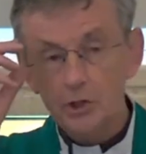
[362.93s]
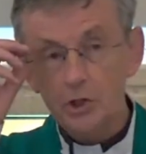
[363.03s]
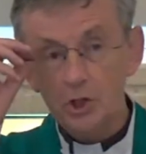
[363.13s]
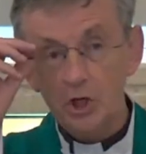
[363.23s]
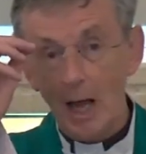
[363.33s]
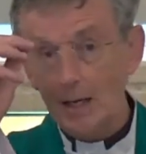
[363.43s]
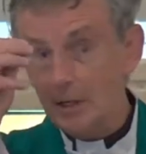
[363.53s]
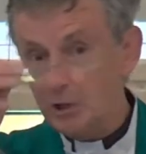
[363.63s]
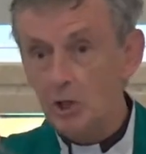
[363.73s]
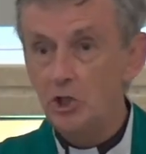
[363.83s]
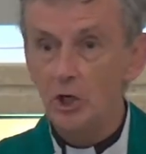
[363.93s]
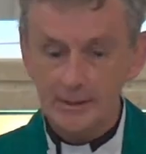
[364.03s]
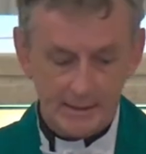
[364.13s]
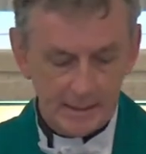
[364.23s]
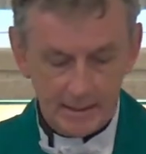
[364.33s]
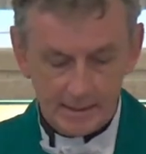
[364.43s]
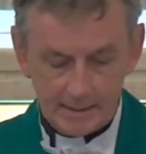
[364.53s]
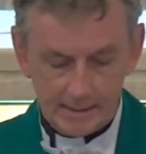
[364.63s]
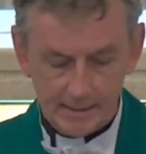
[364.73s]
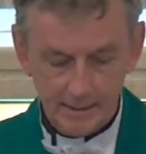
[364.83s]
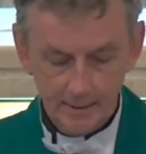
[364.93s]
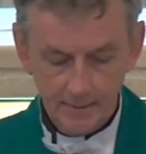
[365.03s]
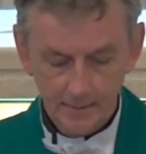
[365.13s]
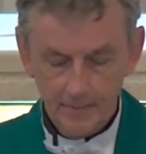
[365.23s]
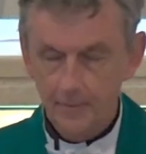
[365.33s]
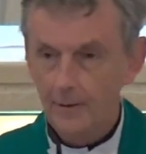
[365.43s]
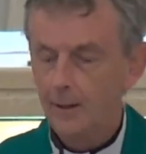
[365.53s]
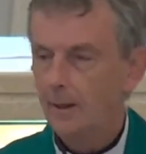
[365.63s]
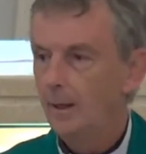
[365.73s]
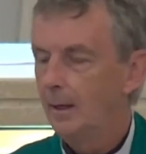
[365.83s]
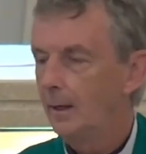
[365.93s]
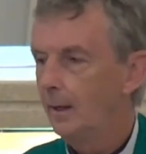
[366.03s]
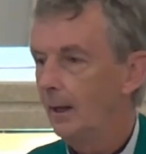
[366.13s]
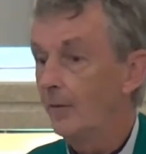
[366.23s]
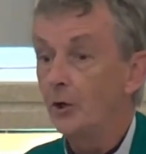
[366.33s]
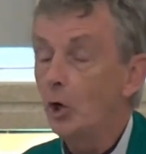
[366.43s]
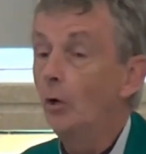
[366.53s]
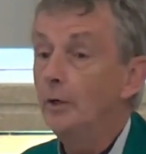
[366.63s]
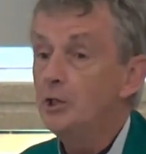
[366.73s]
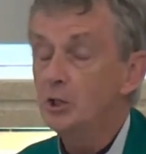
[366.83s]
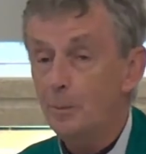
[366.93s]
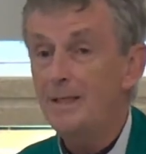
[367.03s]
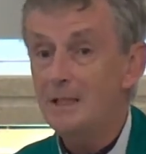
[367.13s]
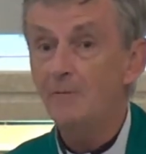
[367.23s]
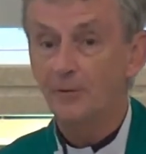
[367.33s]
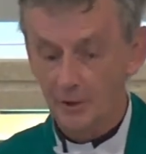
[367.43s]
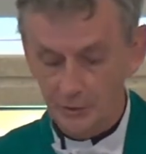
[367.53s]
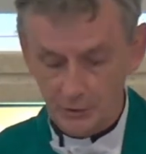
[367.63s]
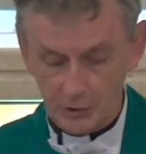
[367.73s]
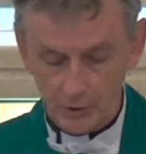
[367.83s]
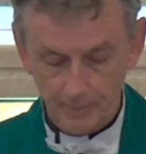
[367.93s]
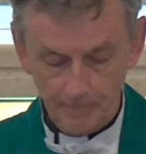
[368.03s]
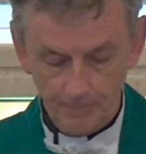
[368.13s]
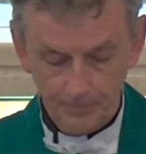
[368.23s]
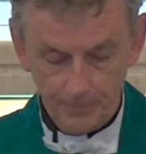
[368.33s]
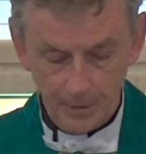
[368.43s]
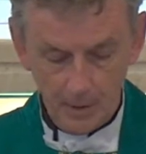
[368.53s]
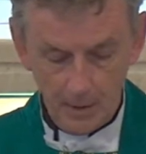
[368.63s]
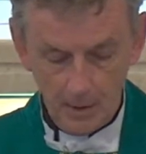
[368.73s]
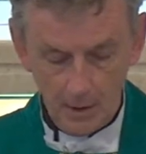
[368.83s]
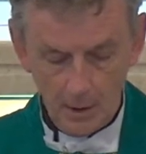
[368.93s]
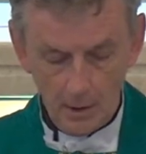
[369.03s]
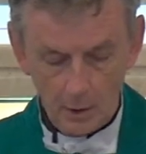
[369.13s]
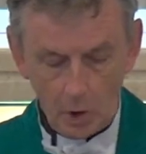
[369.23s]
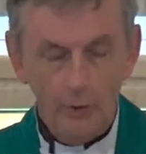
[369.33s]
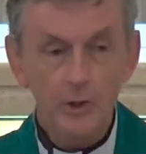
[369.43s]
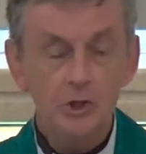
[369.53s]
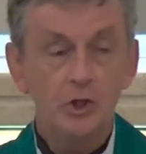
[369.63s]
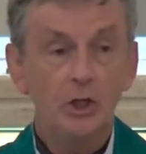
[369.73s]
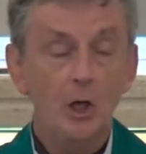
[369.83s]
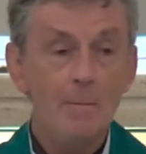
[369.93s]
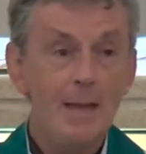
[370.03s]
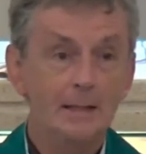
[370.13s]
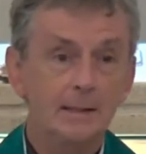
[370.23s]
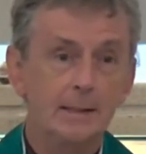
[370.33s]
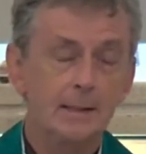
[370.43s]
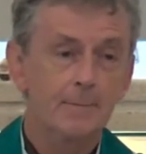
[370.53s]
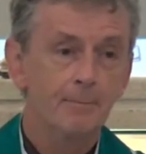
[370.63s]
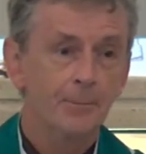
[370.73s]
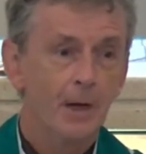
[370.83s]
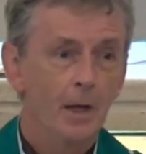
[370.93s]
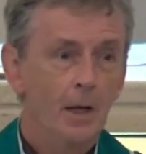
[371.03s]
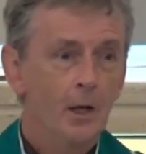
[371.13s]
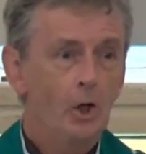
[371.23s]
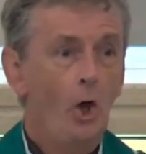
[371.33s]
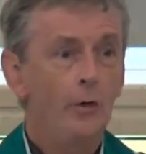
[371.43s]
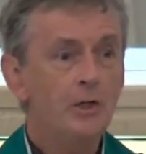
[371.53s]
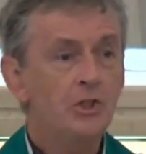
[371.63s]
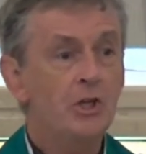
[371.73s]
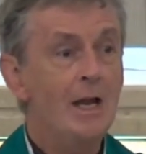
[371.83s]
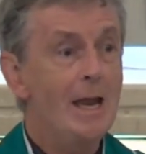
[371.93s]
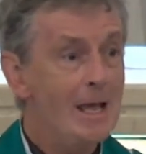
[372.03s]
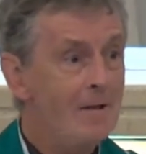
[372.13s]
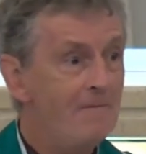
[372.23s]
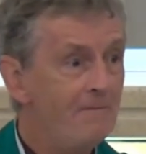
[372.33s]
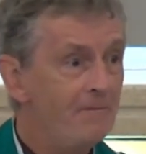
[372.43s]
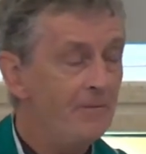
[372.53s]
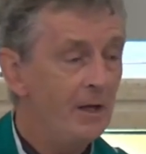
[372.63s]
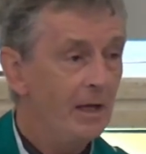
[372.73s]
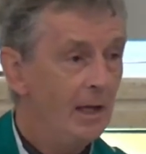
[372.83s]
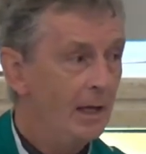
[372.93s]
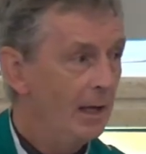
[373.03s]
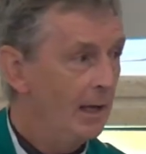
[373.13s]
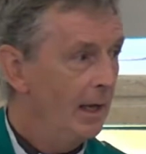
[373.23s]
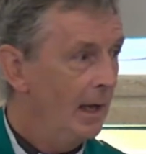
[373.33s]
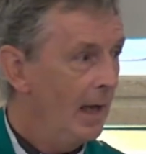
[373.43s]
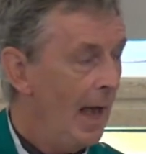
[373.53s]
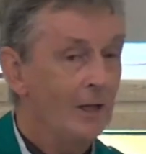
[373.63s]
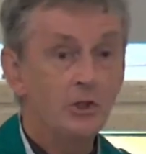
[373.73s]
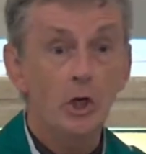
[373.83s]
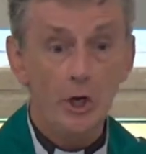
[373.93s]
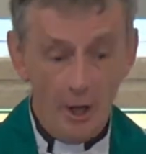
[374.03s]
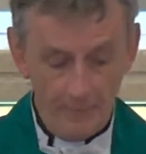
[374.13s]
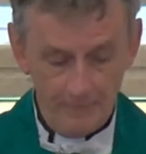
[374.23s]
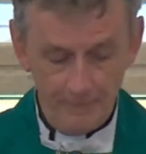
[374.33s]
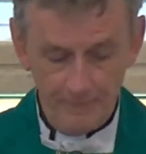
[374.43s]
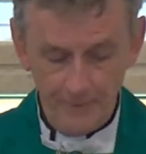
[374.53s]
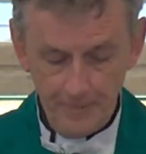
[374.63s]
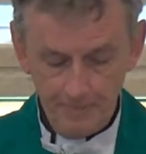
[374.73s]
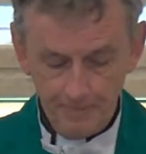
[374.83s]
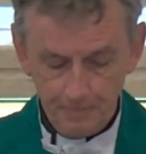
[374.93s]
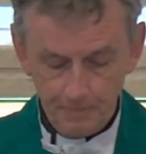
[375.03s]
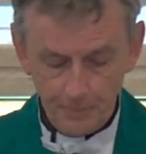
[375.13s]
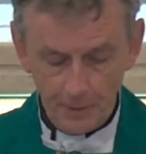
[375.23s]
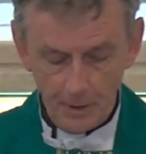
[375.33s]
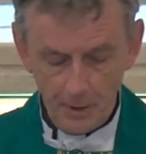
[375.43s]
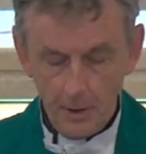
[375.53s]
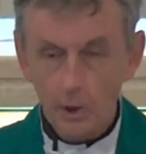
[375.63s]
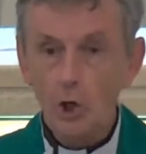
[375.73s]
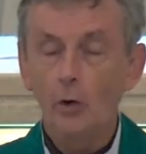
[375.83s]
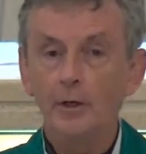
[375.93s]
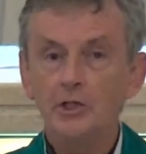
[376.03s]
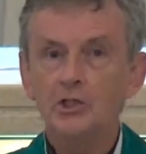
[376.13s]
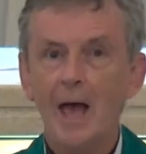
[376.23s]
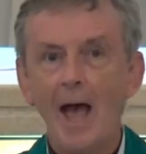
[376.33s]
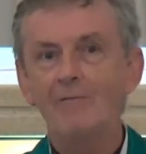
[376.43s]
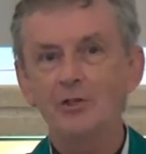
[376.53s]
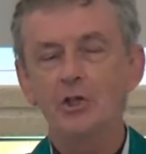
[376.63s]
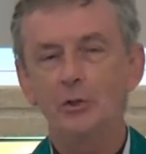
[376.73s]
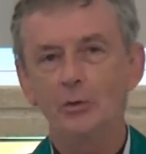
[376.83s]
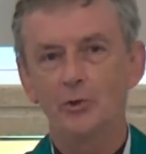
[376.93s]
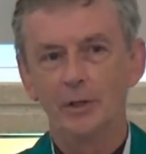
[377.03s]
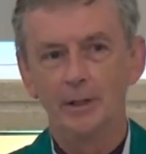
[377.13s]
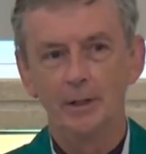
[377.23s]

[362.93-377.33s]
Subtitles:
to challenge injustice and the courage to be different. Courage to commit. Courage to live and to love. Courage to have children.